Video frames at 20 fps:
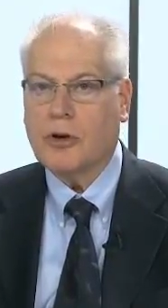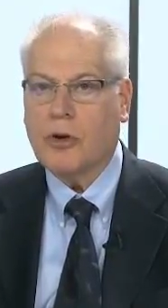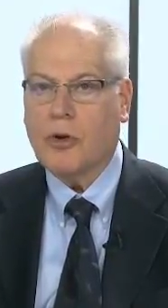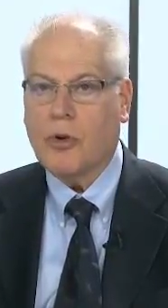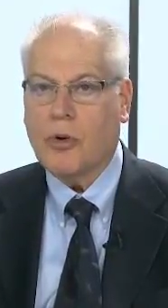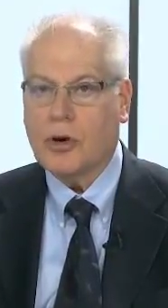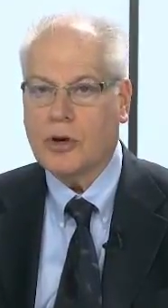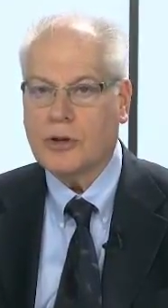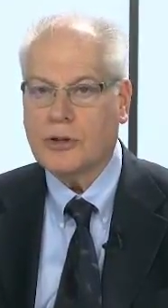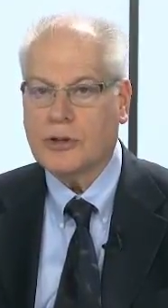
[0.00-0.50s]

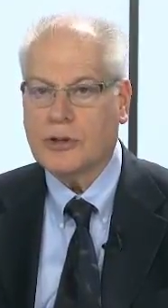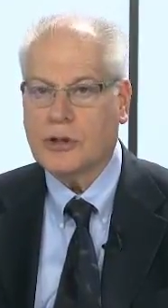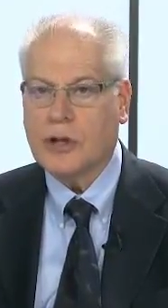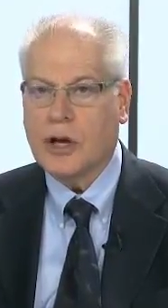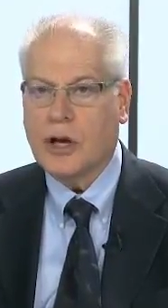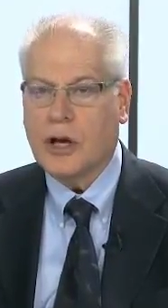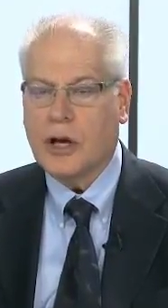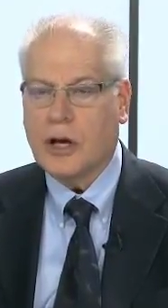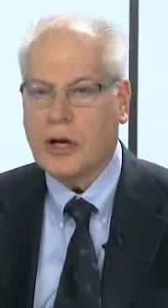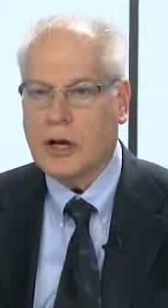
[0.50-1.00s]
course
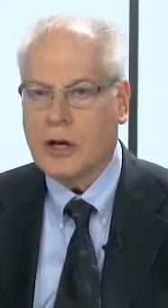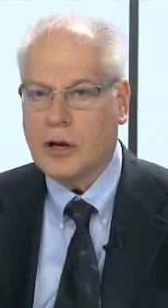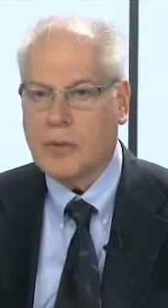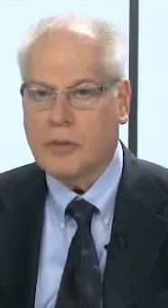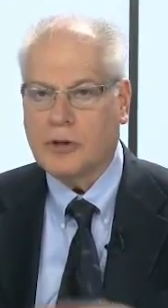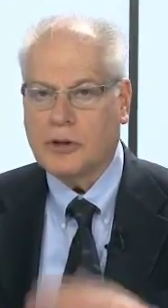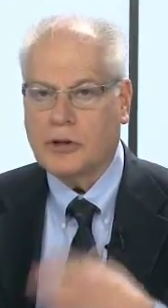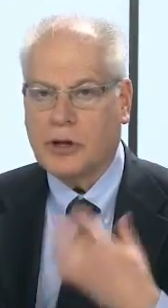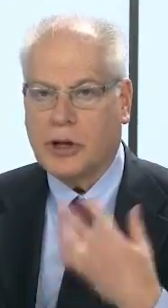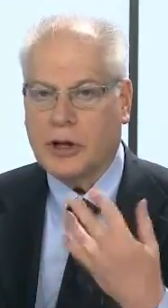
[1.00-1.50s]
and
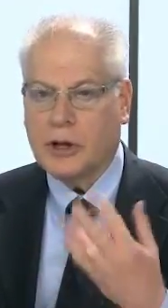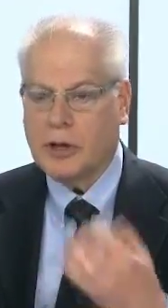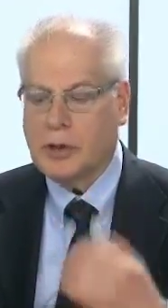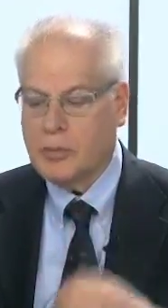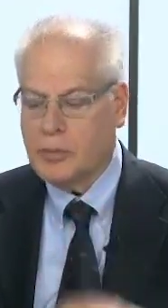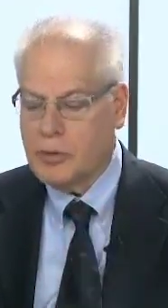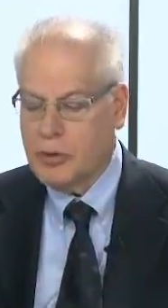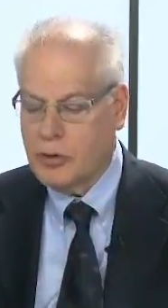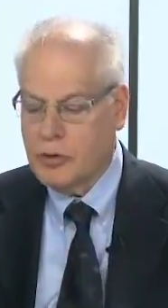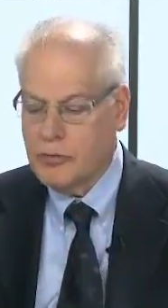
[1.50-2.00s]
a
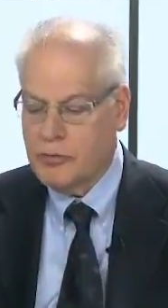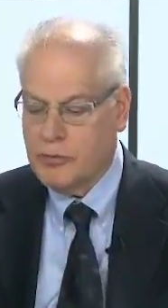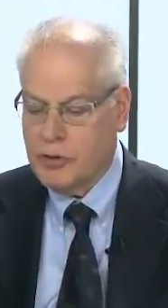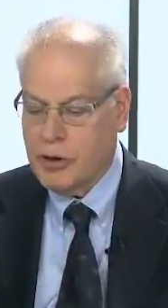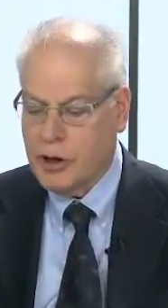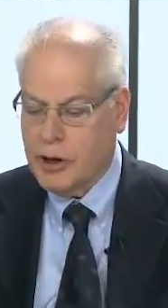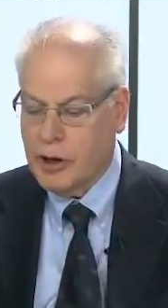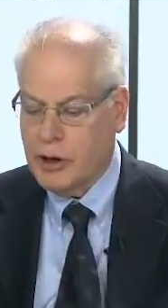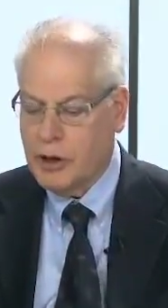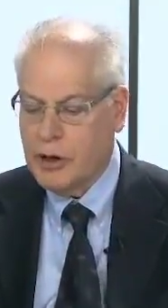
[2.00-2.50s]
particular
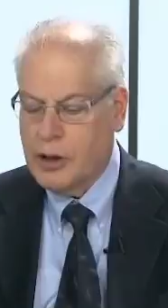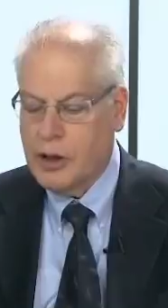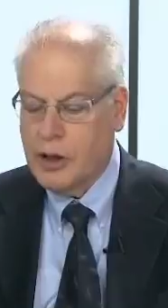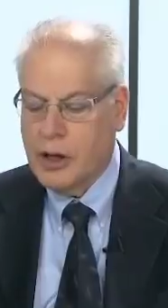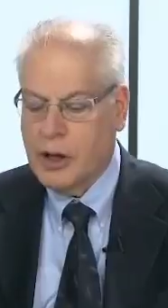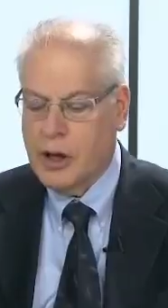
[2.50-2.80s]
profile,